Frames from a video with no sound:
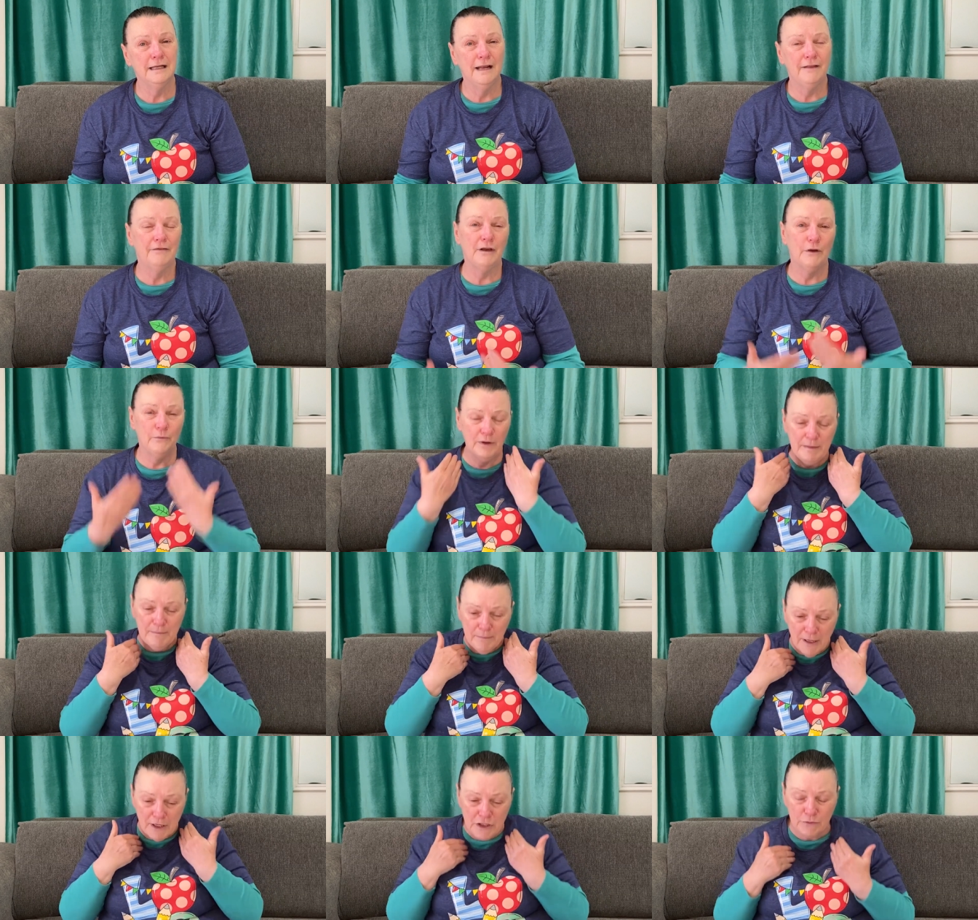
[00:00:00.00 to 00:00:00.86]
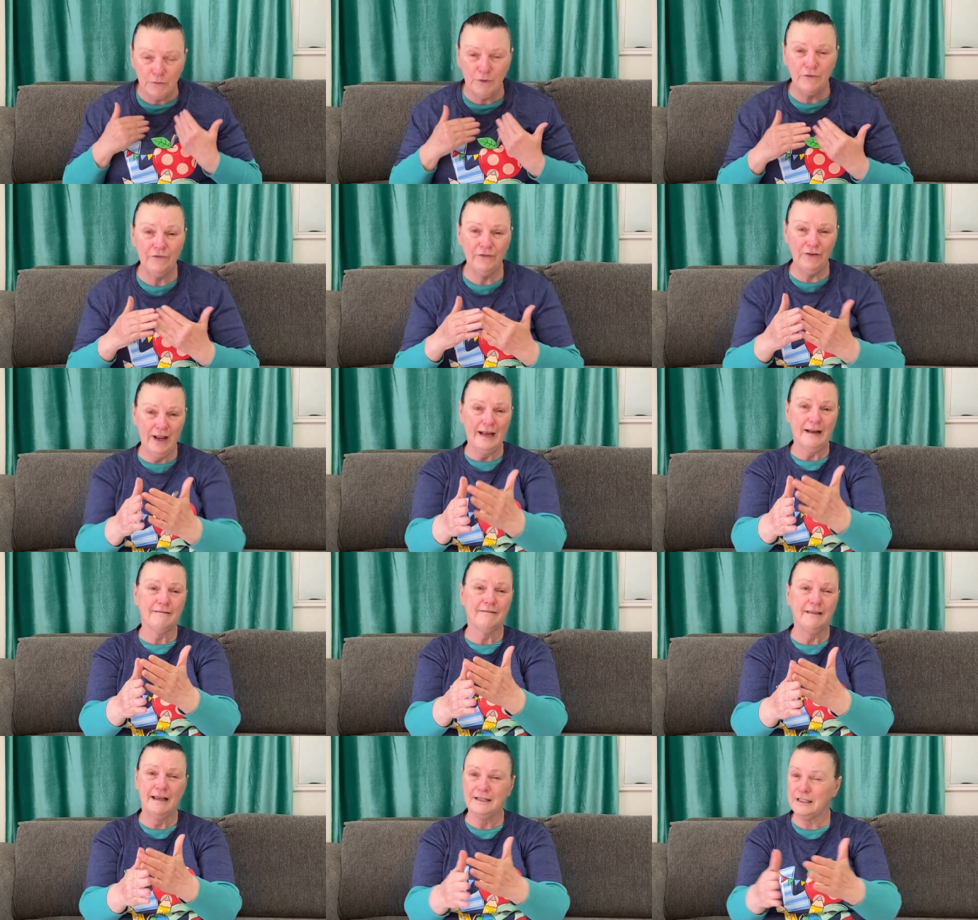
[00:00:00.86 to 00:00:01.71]
then we must
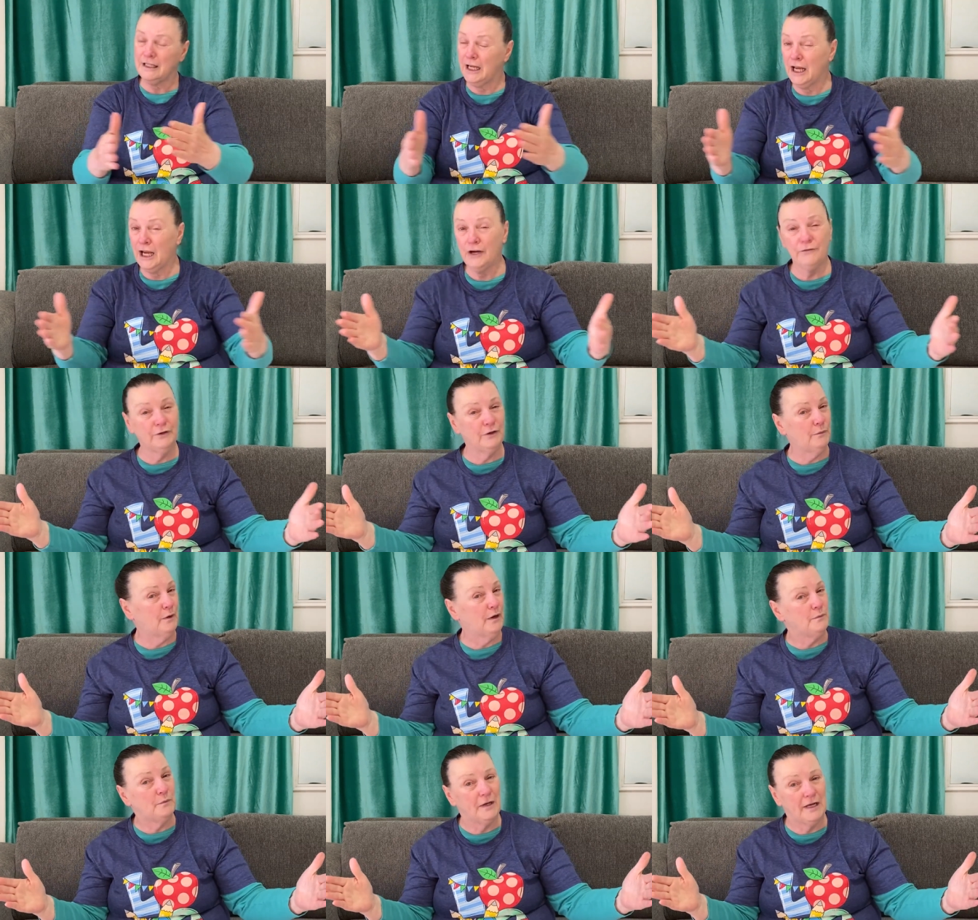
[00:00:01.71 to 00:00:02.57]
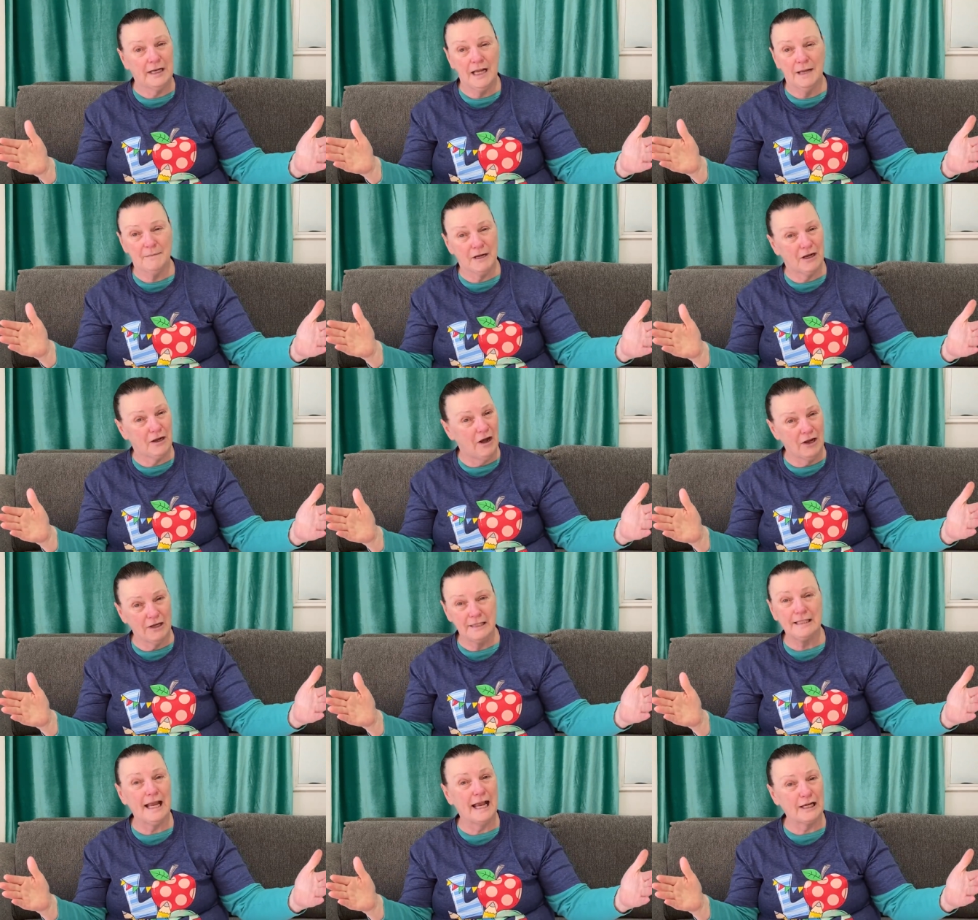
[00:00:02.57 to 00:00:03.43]
reflect that to everyone we come in
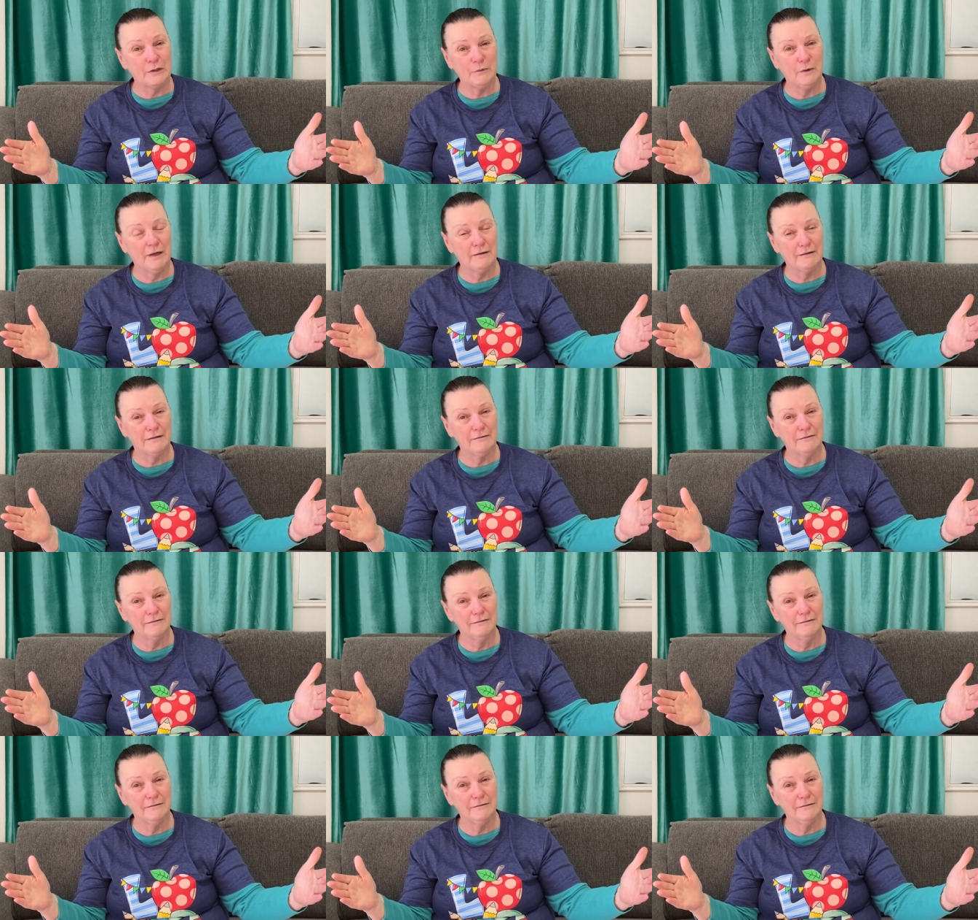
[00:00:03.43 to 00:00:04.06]
contact with